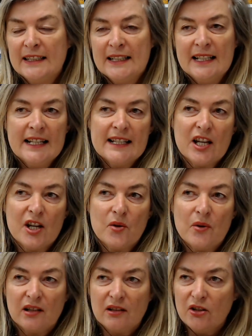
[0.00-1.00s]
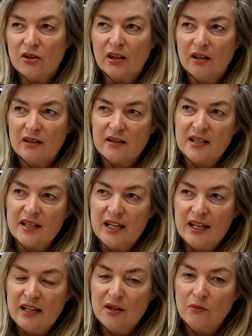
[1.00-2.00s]
So I look to
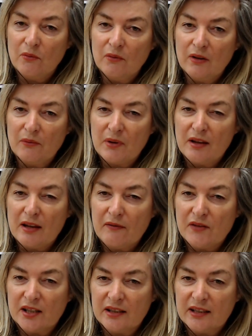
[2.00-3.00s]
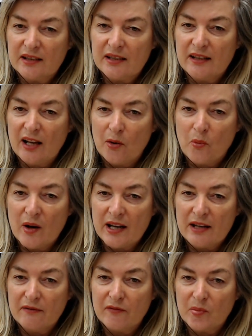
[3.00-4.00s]
see whether they've done it that way
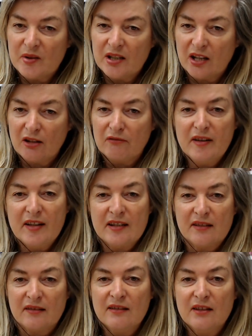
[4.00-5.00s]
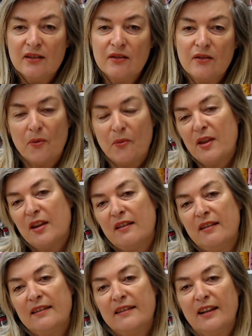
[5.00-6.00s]
for a particular reason, or whether
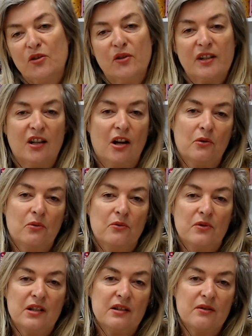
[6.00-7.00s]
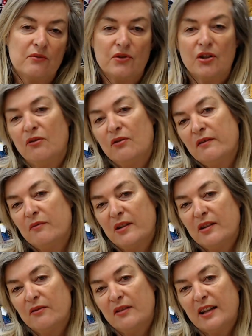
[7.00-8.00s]
they're trying to cut corners or show you a different way of
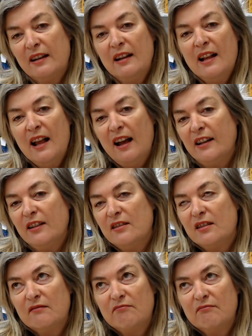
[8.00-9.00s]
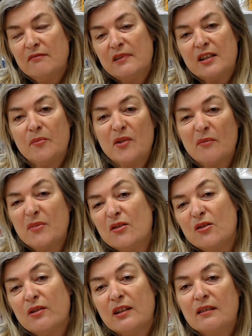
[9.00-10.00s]
doing it. And sometimes I'll do
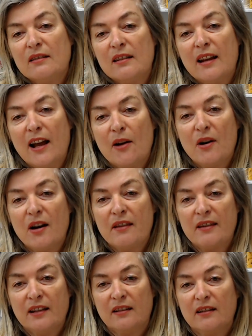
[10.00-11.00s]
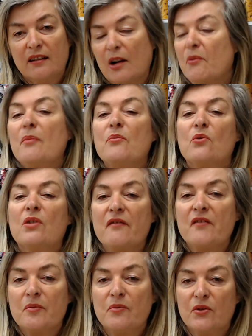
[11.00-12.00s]
it how I think, how I'm more
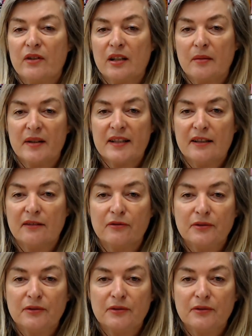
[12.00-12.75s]
comfortable doing it myself.